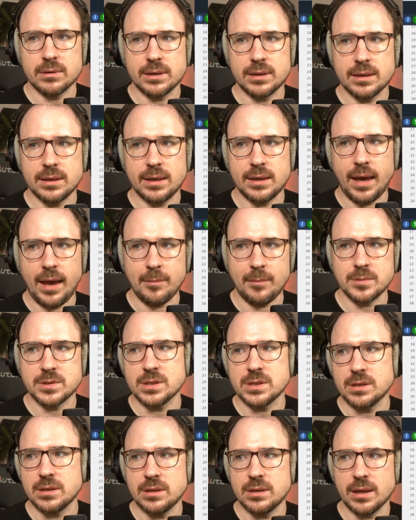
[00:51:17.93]

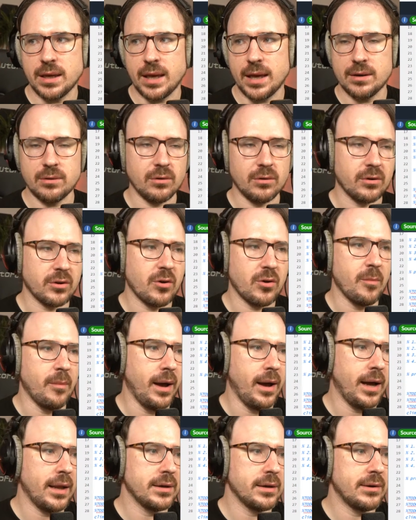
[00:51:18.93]
captain again or
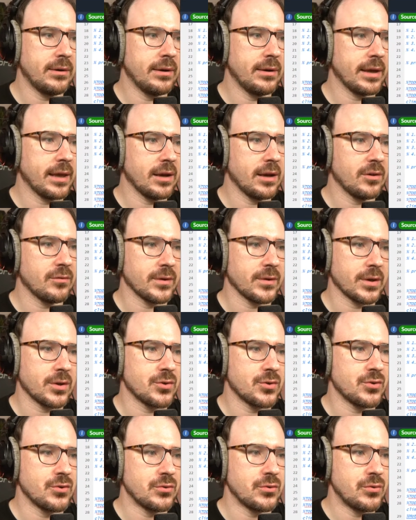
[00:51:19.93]
commander again of a
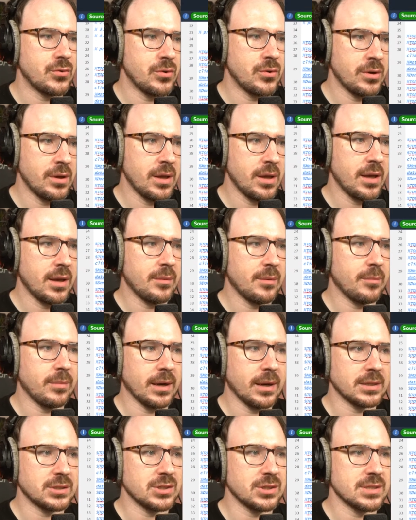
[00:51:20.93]
crew,
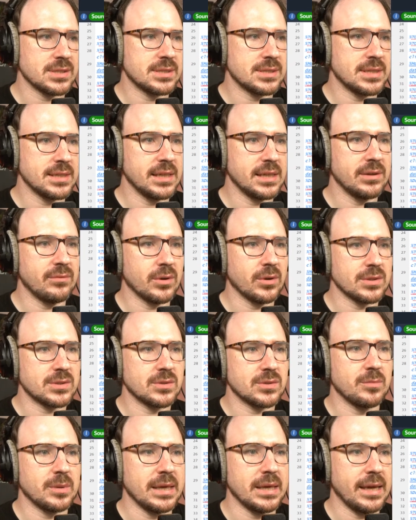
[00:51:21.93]
but she still wants to
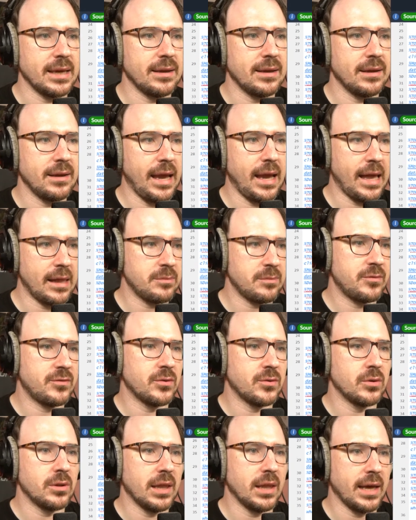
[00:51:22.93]
be
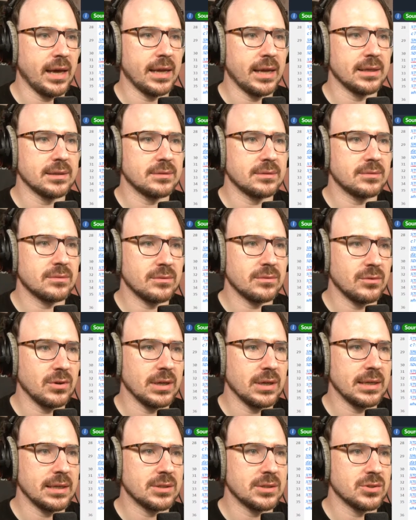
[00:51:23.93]
helpful and
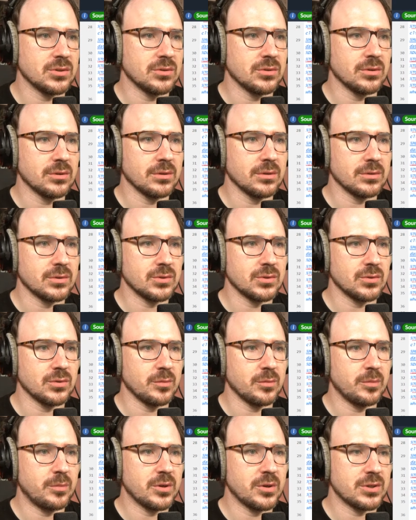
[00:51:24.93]
really to
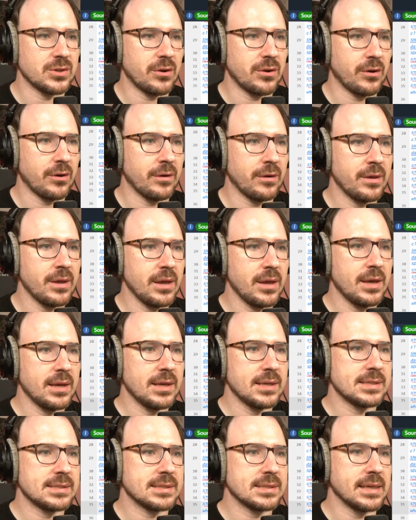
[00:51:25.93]
put her
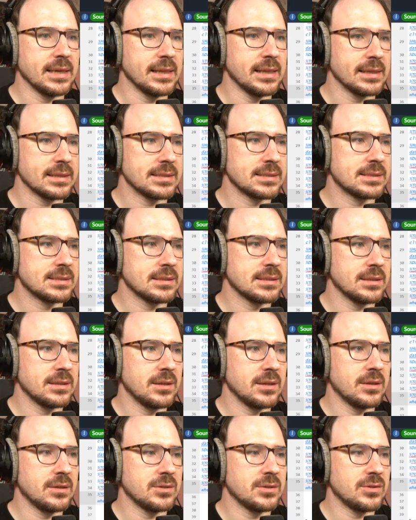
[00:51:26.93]
skills
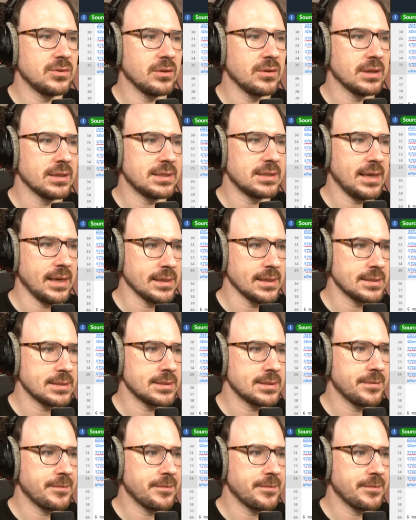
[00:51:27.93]
to the test.